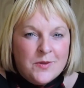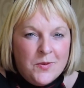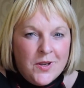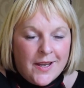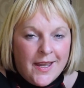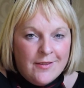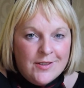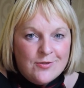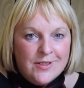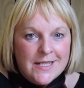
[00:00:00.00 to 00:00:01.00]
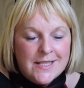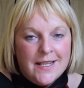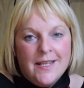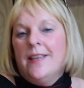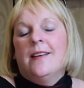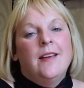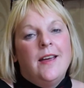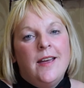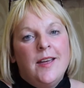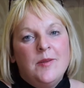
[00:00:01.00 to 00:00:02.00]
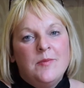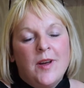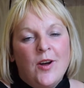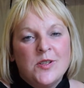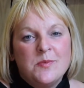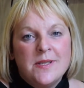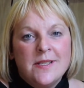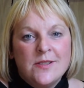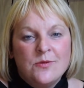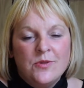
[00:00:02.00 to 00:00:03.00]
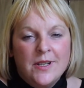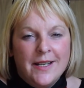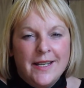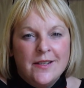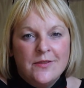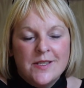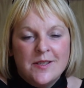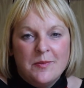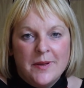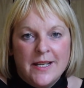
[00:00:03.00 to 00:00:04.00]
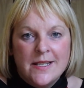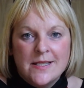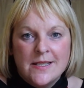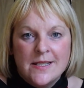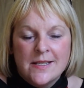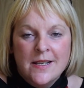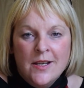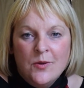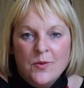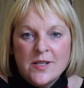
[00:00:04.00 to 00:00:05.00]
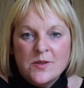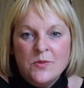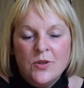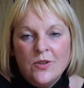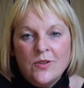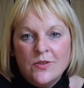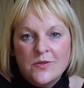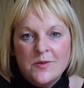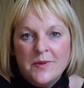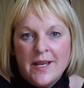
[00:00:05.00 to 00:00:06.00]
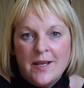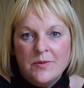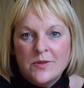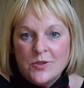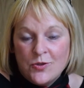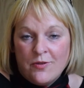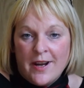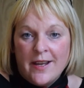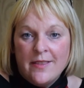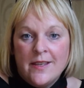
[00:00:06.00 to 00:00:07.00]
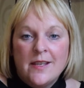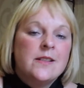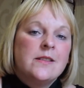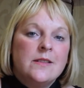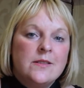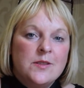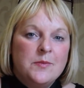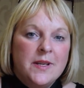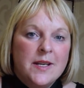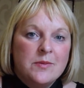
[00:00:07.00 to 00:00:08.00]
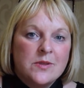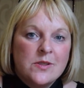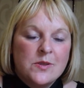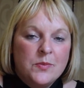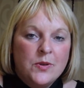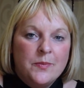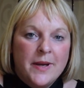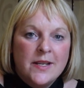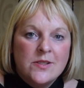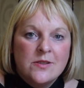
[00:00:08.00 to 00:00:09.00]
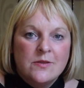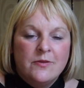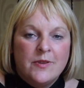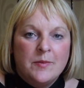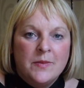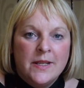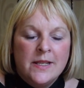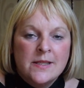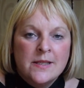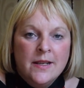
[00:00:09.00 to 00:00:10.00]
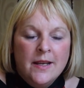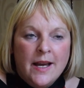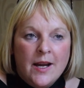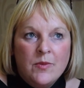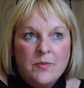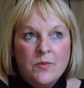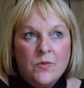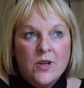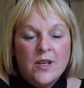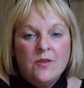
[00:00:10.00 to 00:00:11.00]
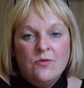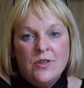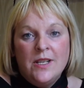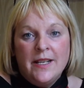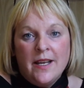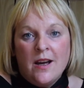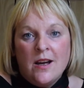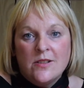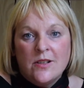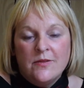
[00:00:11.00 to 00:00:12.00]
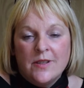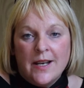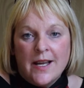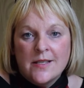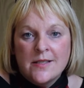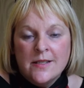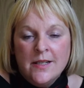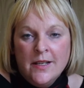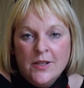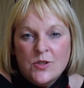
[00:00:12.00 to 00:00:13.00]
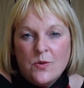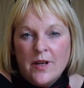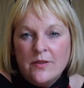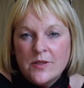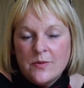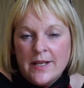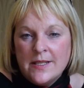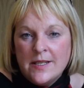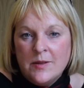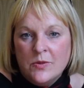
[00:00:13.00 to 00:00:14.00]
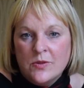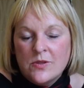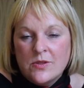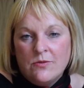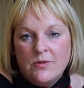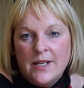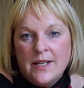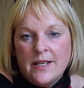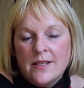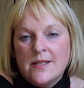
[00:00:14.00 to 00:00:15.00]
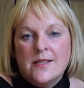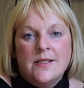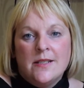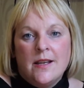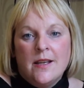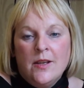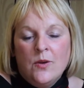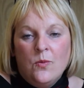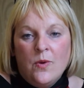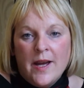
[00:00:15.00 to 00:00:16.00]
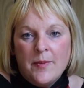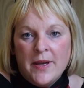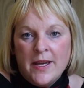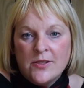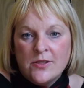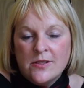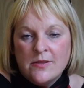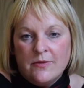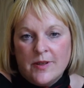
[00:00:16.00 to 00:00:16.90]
do I work here at Trinity? Hospices are really innovative places. We're small enough to be able to try things, to be able to support patients and families. And we've been working really hard over the last 12 to 18 months to really consider where patients and